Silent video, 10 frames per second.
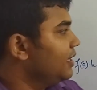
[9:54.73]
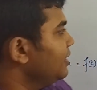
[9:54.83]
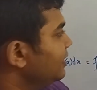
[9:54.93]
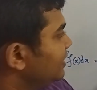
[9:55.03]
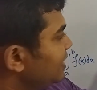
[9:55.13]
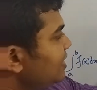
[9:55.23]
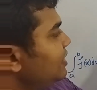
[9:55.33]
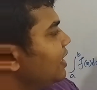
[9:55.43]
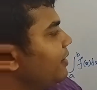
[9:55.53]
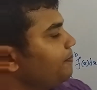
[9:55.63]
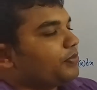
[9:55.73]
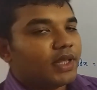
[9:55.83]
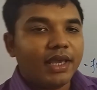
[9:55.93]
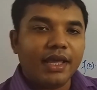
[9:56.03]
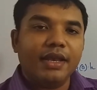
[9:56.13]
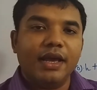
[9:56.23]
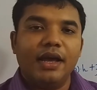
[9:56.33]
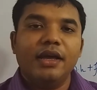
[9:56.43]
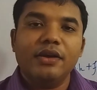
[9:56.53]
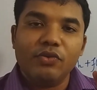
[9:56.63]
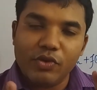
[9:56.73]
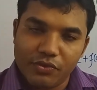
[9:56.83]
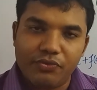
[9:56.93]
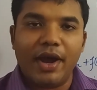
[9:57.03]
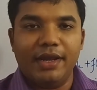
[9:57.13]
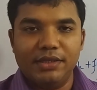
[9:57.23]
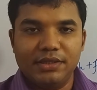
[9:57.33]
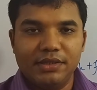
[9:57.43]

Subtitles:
then the area we find.